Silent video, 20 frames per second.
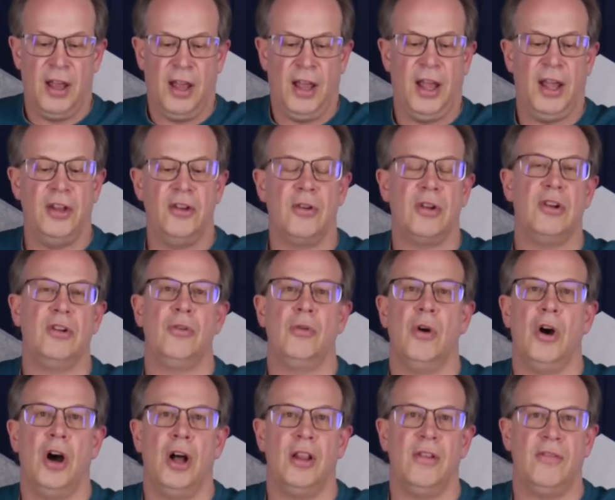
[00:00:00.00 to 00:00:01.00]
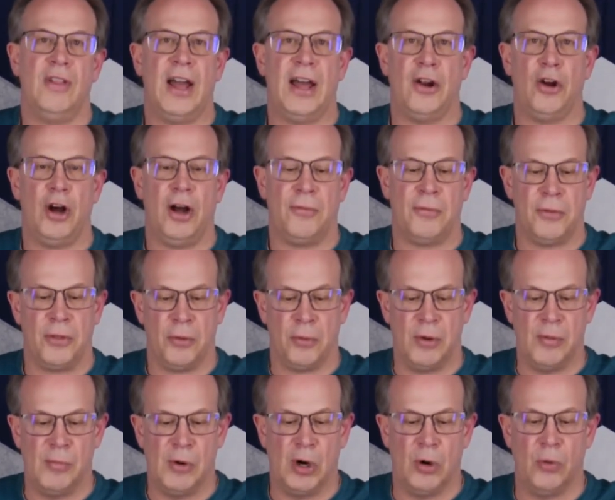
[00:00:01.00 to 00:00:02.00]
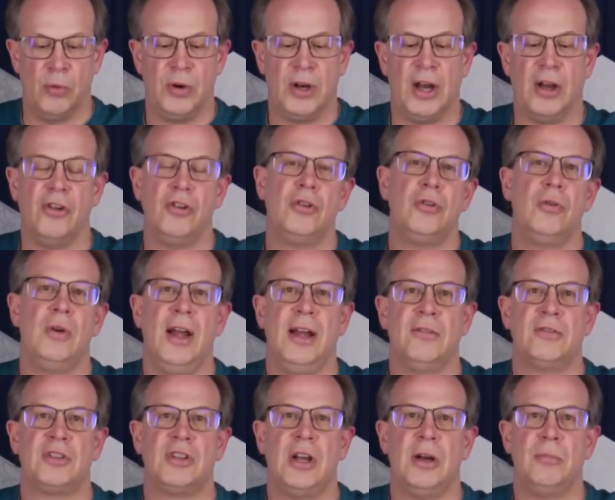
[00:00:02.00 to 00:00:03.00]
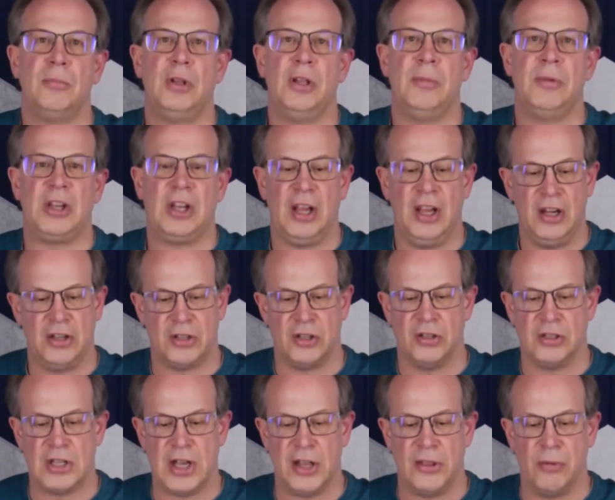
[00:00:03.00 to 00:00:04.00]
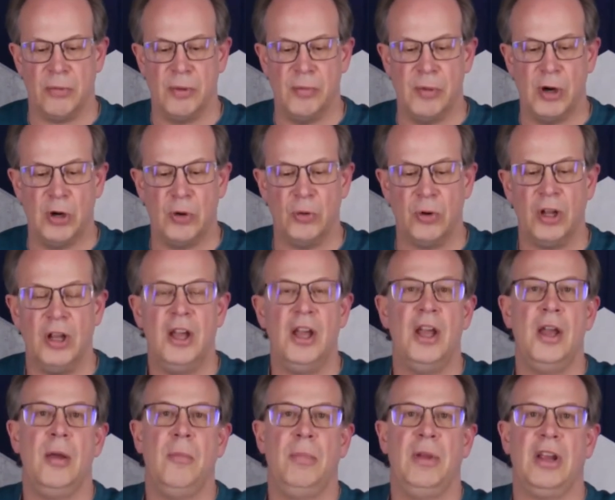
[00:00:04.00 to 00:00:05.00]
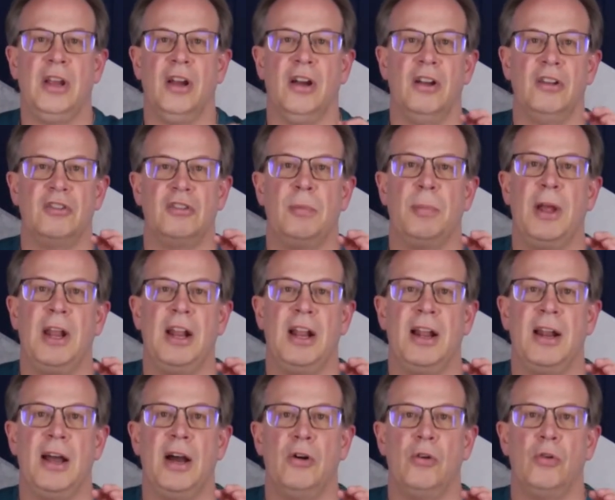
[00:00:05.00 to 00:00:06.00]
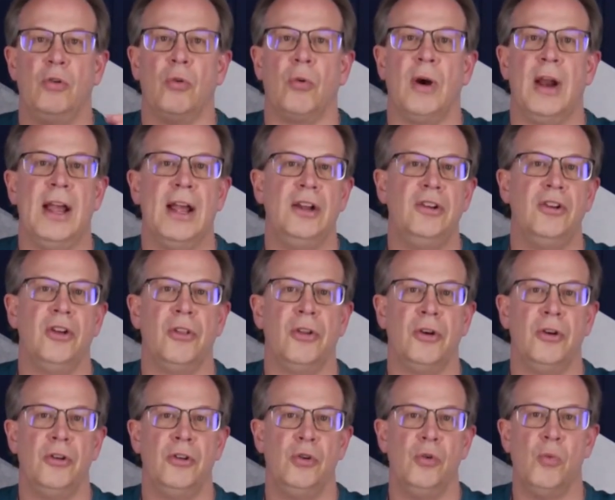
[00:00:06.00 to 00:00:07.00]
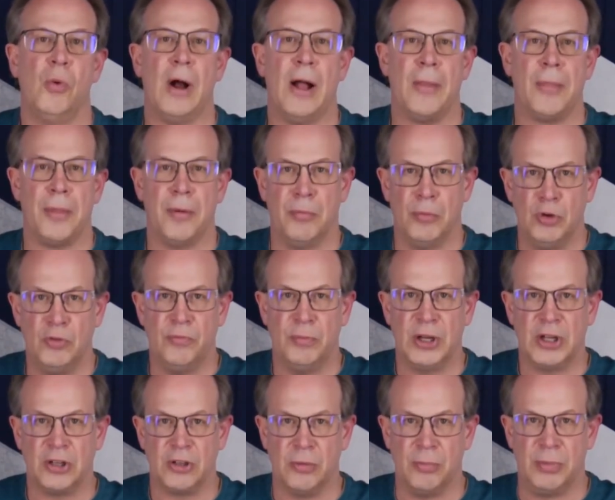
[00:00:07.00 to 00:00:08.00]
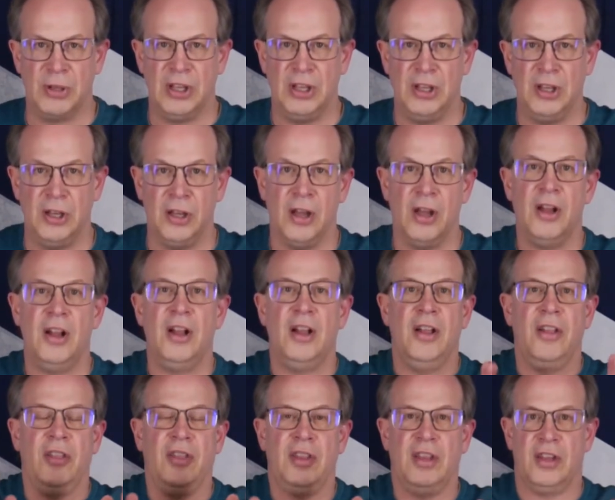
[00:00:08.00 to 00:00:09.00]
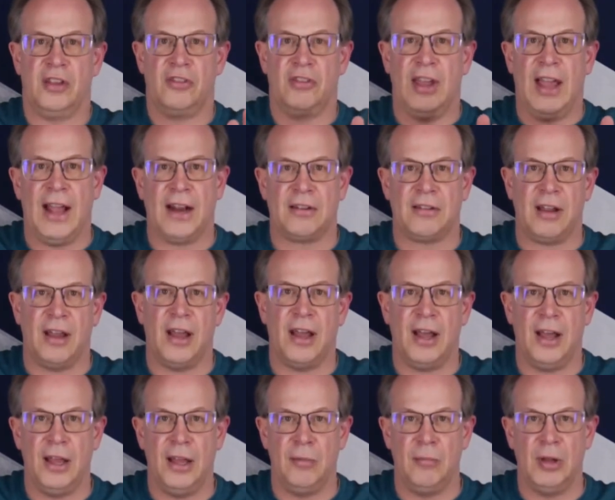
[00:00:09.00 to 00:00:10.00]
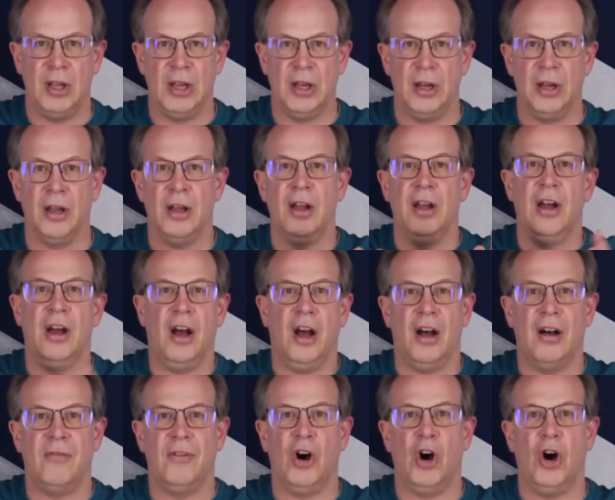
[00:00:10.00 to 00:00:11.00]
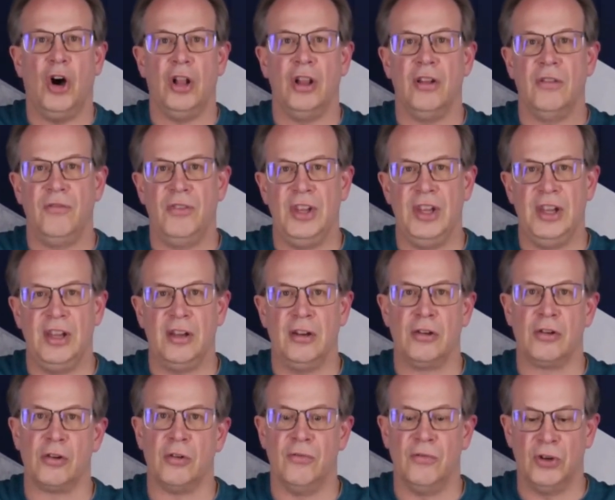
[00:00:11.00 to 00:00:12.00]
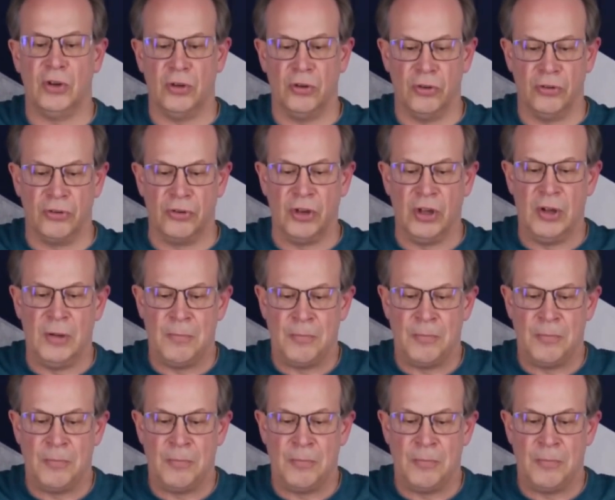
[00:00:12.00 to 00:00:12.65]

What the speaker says: and you can do all of that off of the remote. Now, you do have some limitations on the remote because depending on how granular you want the movement to be, the exact timing of all of the intervals,